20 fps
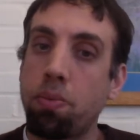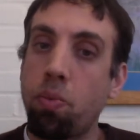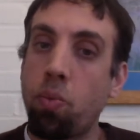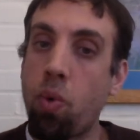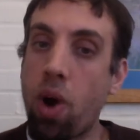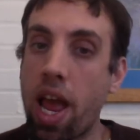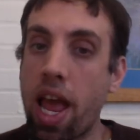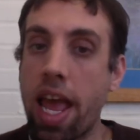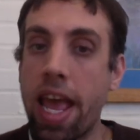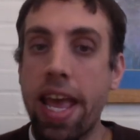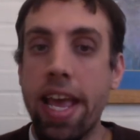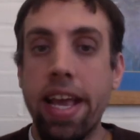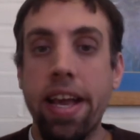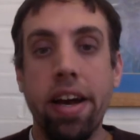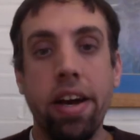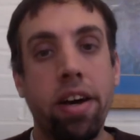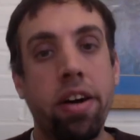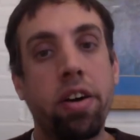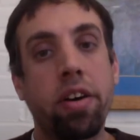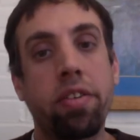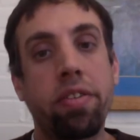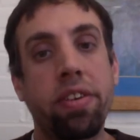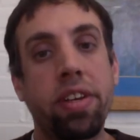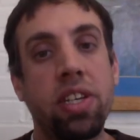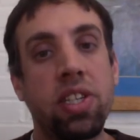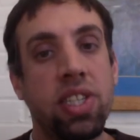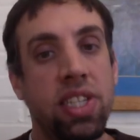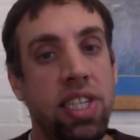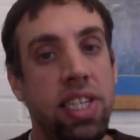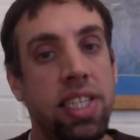way of
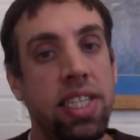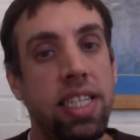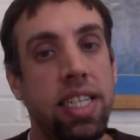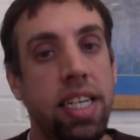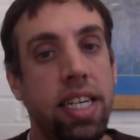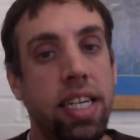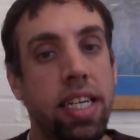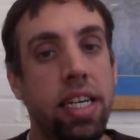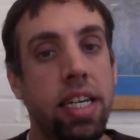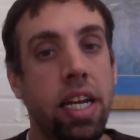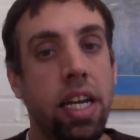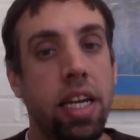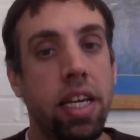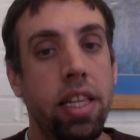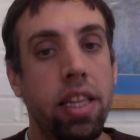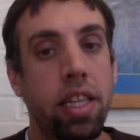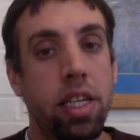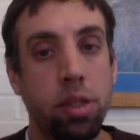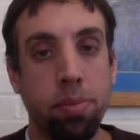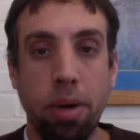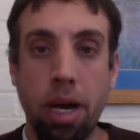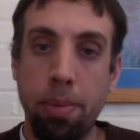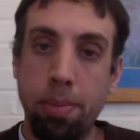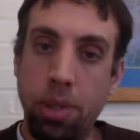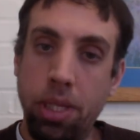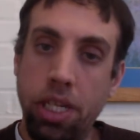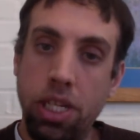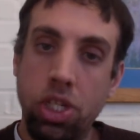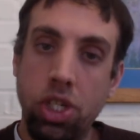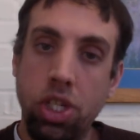assisting this
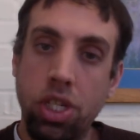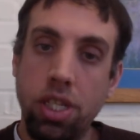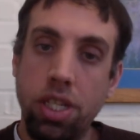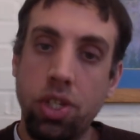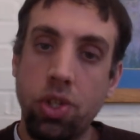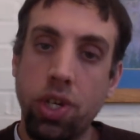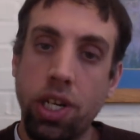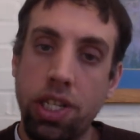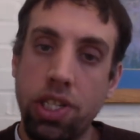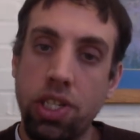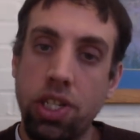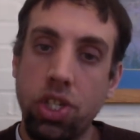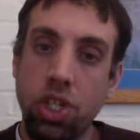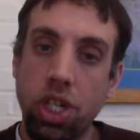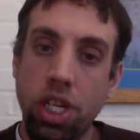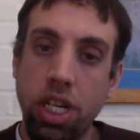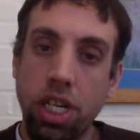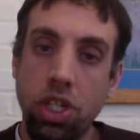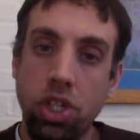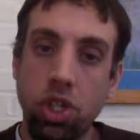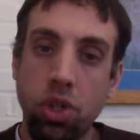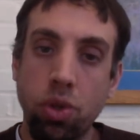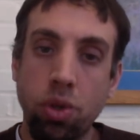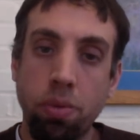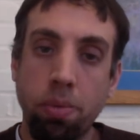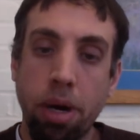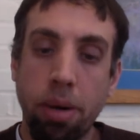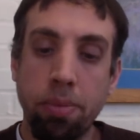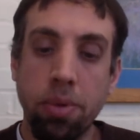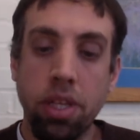population, the transition age
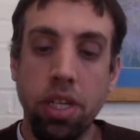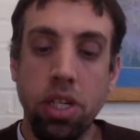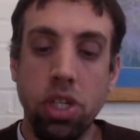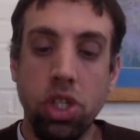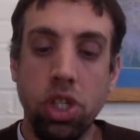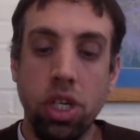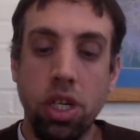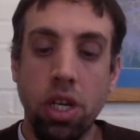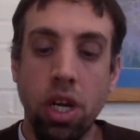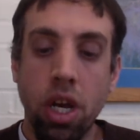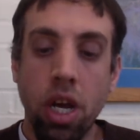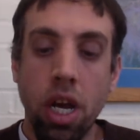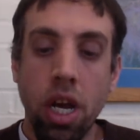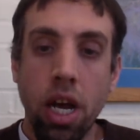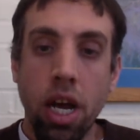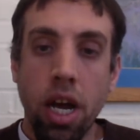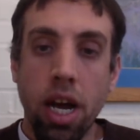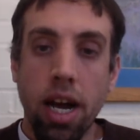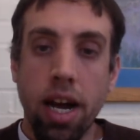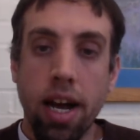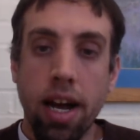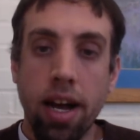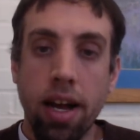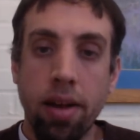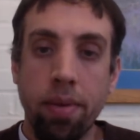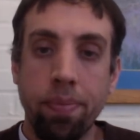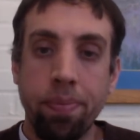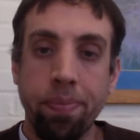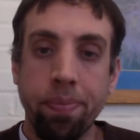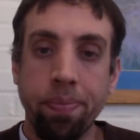youth population,
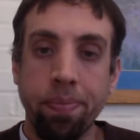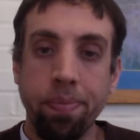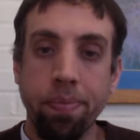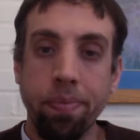move